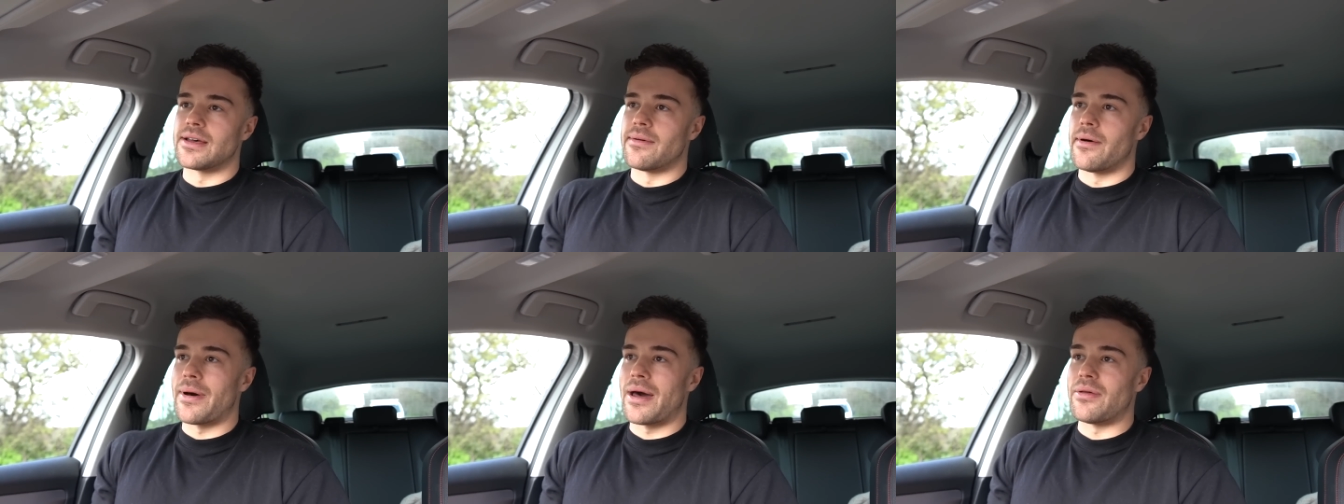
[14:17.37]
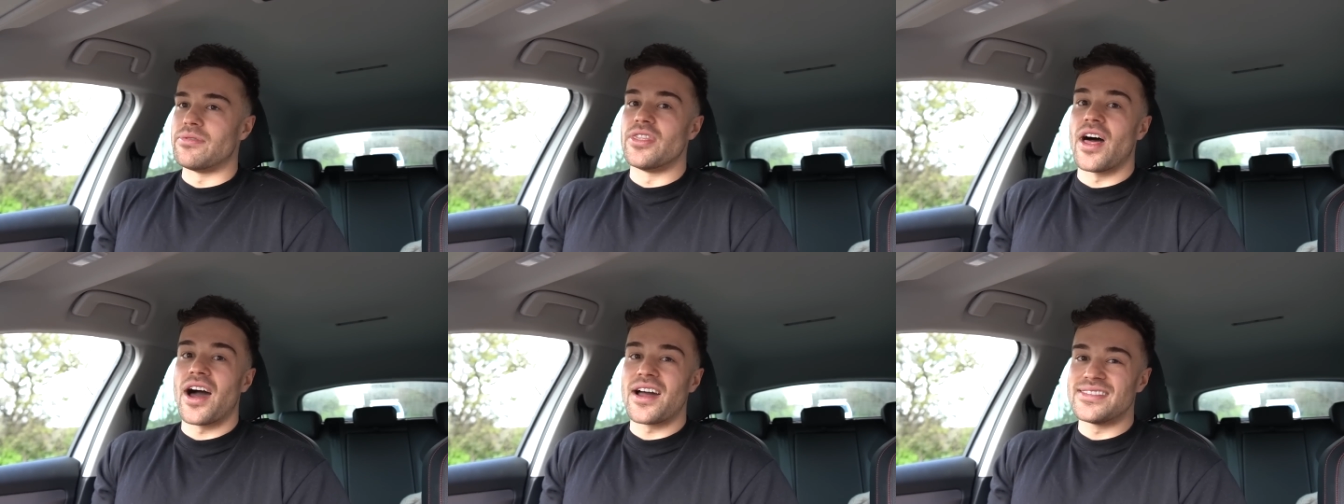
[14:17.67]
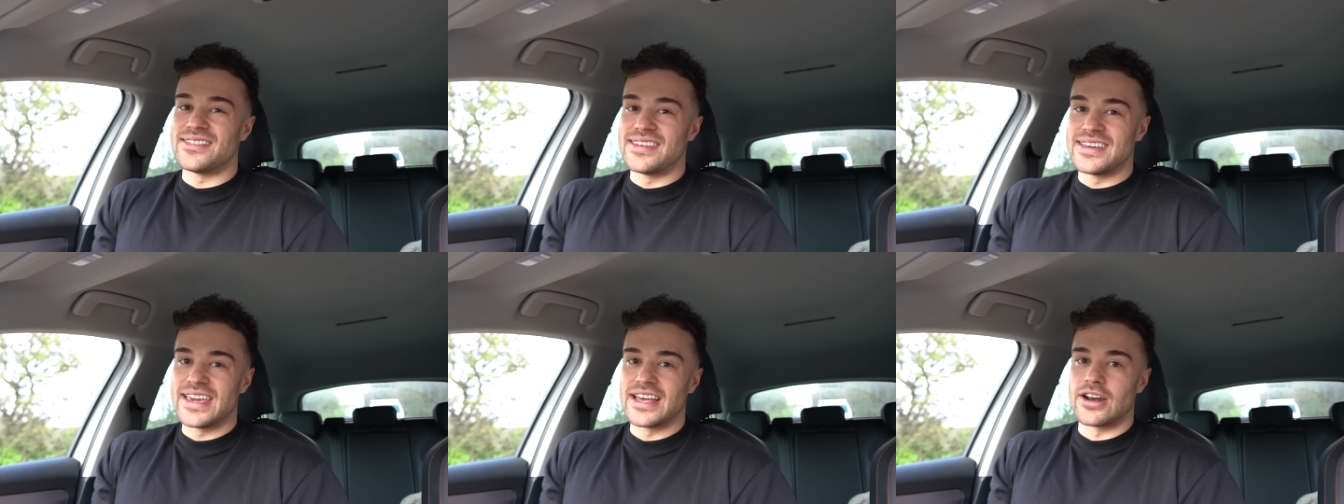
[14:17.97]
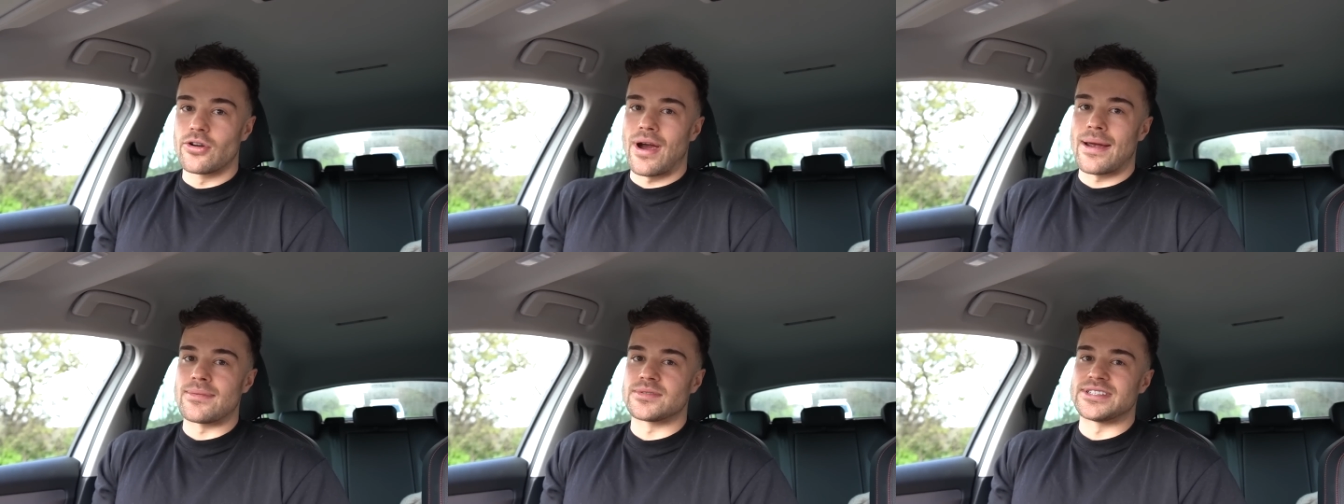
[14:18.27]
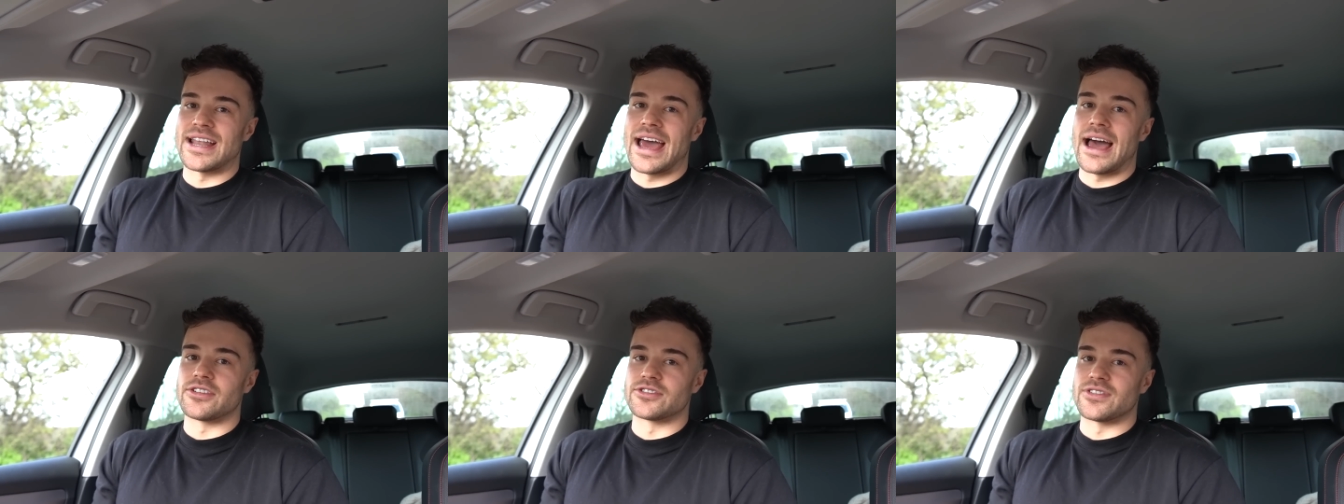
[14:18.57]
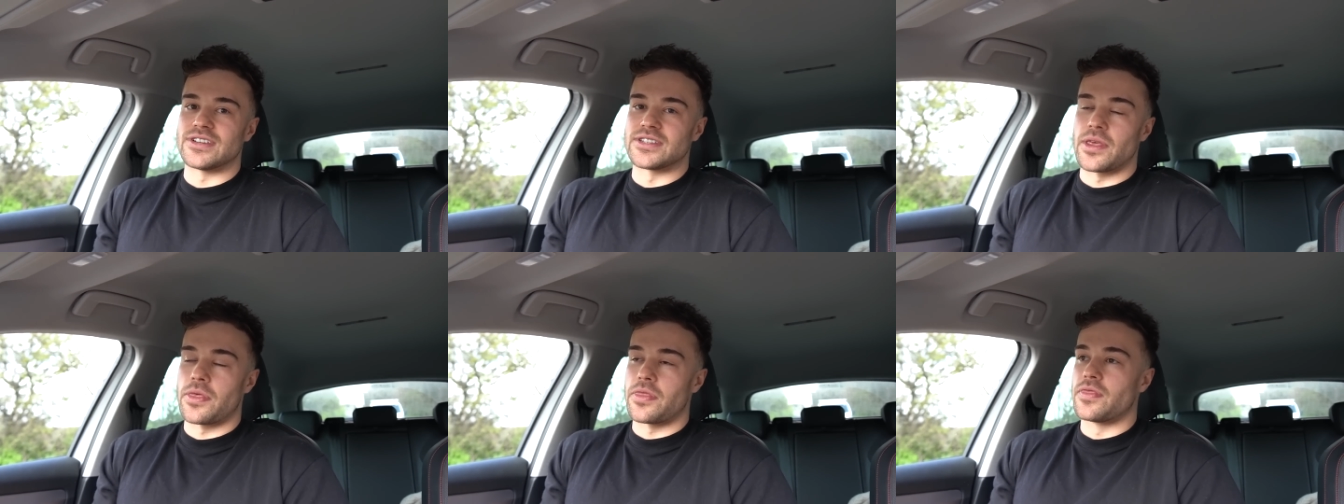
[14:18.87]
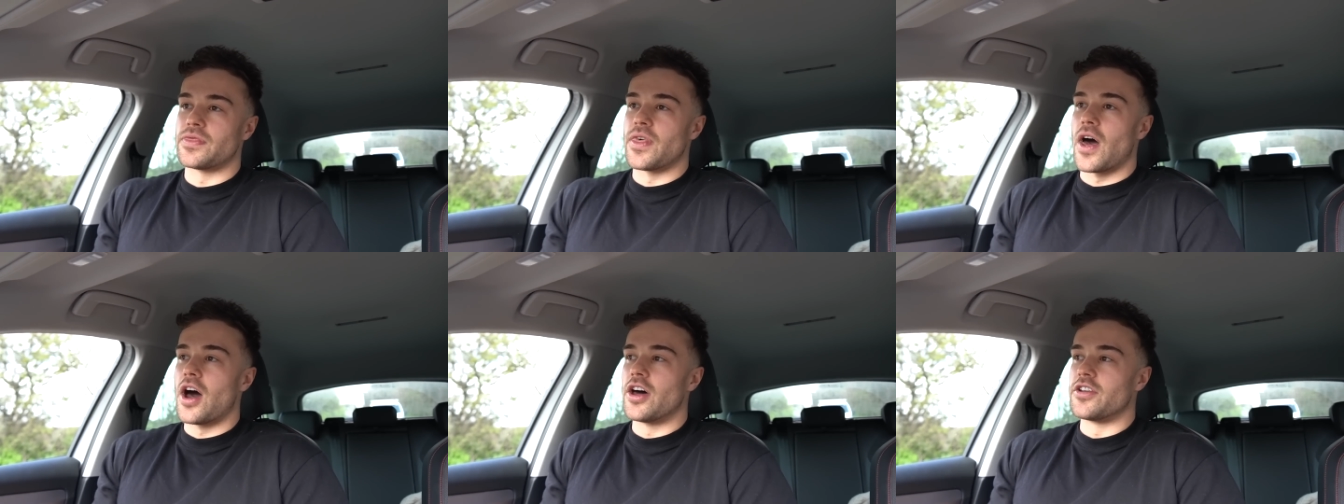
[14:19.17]
I'm about 90 kilograms now, so that's a
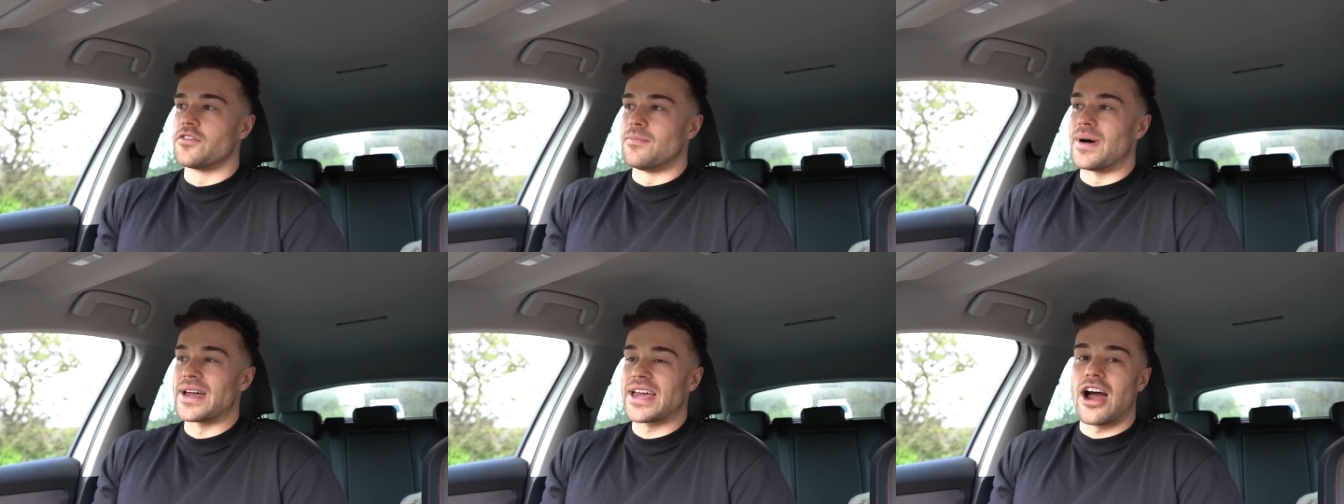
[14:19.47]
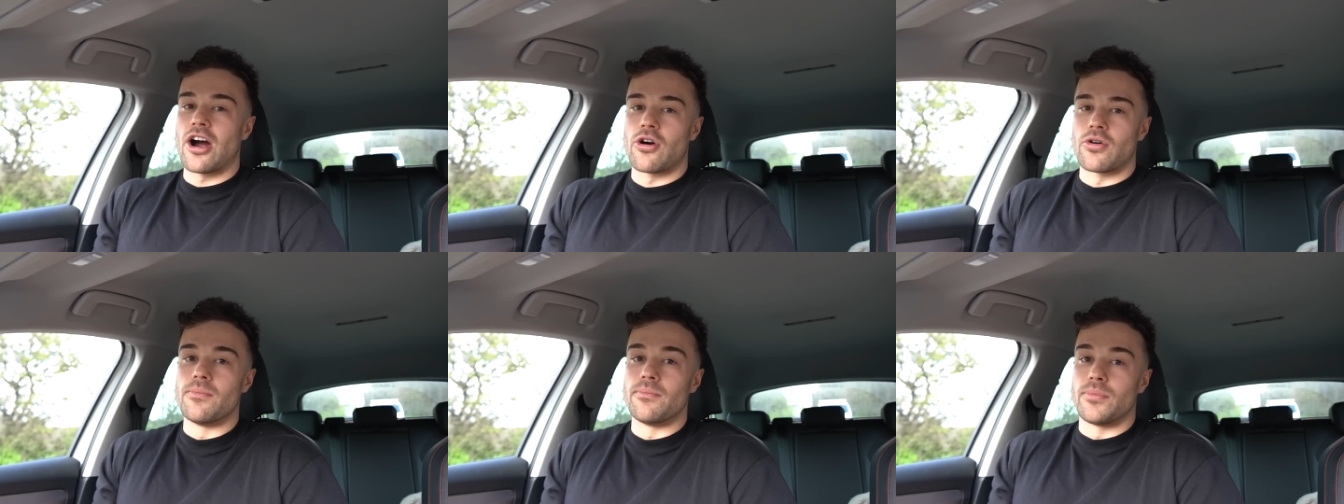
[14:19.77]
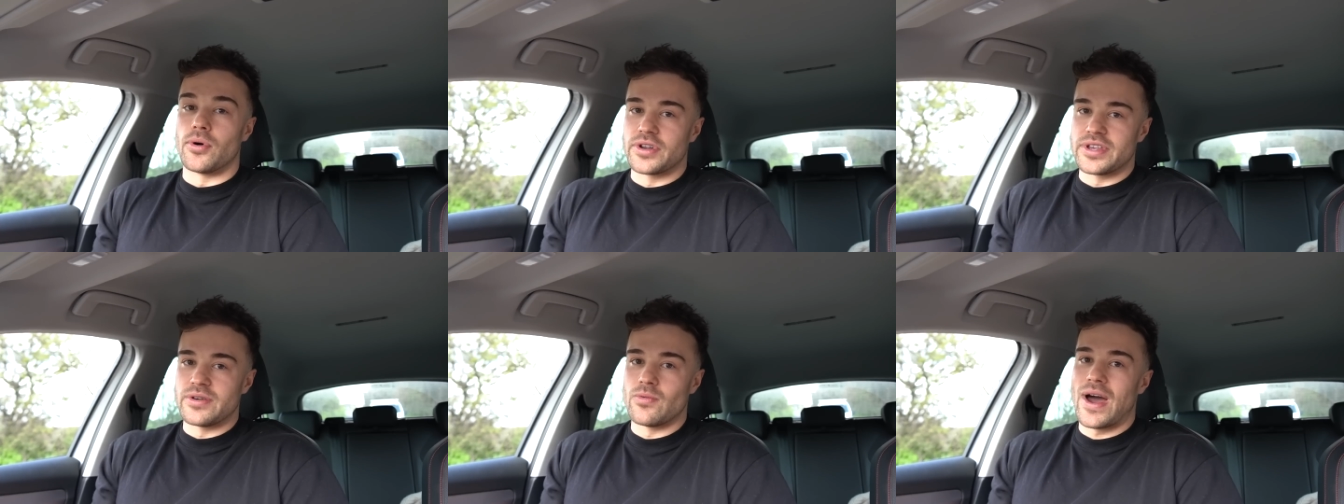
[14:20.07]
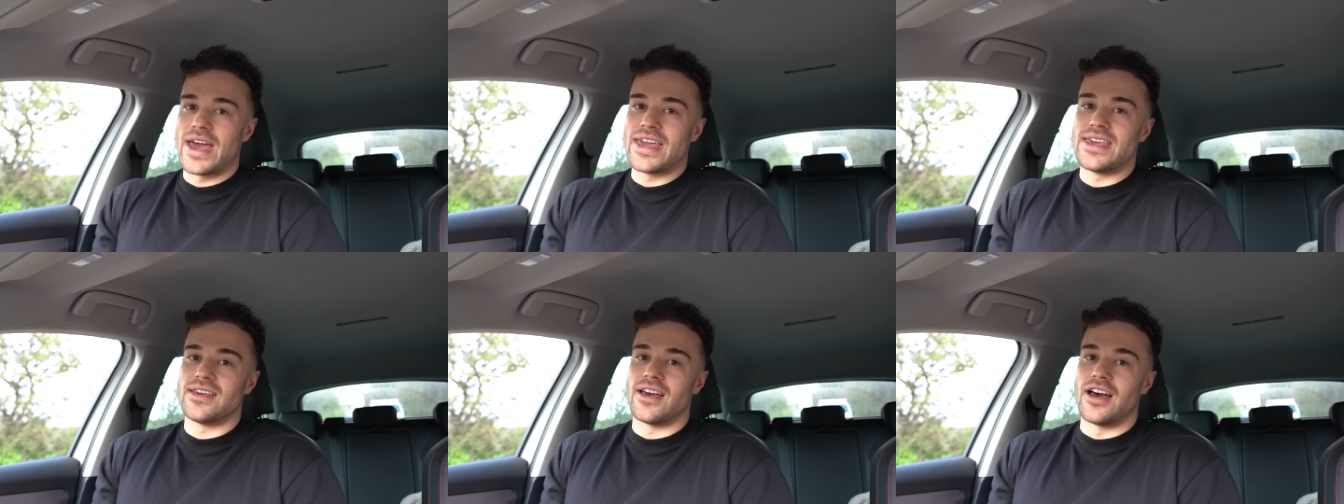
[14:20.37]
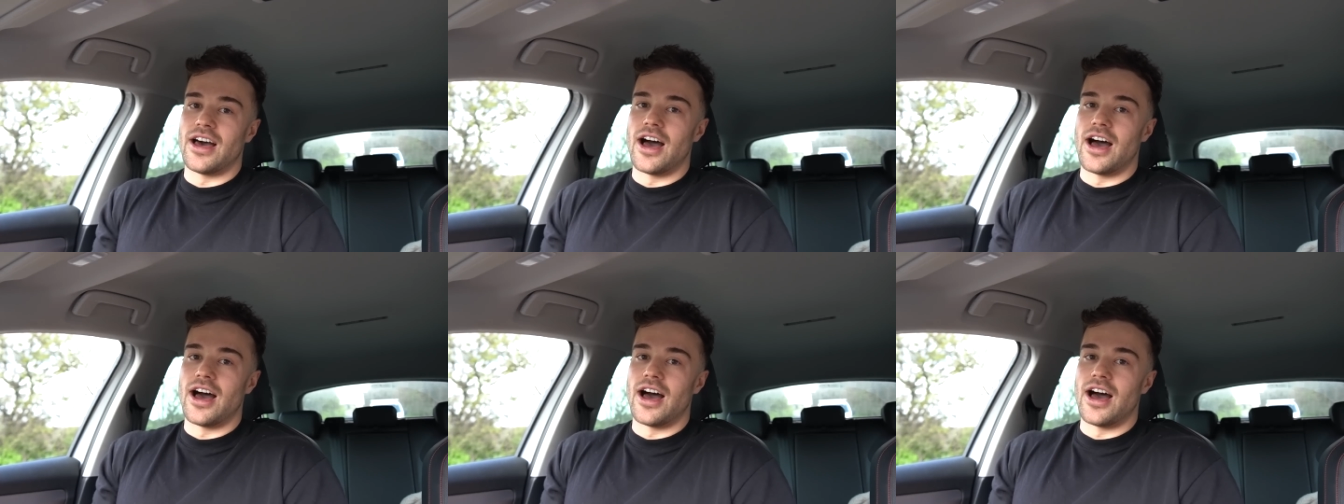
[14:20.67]
third of my current body weight.